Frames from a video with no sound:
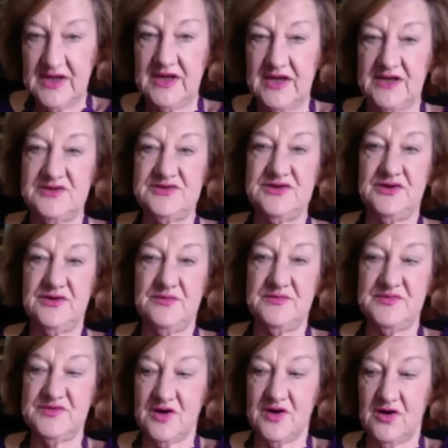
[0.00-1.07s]
in
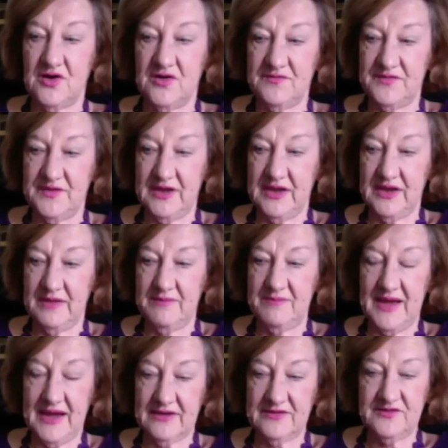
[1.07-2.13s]
terms of the
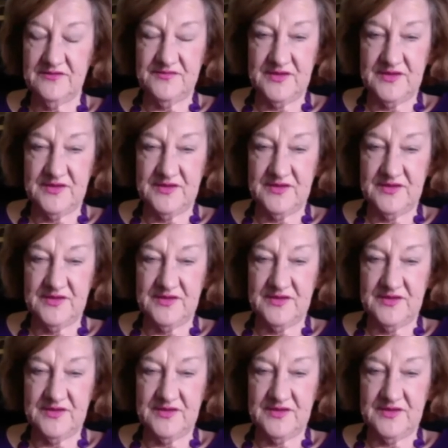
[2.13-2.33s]
impact of